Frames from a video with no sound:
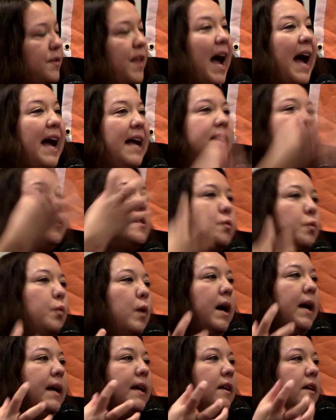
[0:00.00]
That's
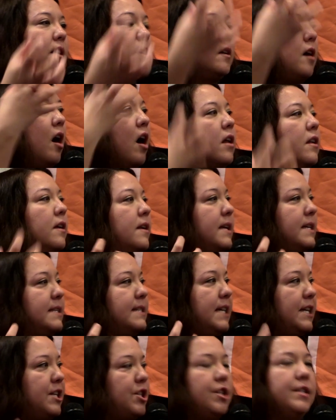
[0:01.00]
what
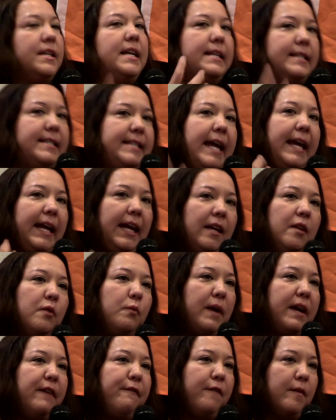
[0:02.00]
colonization has taken
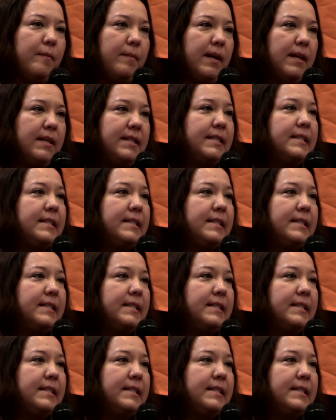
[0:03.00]
away from us,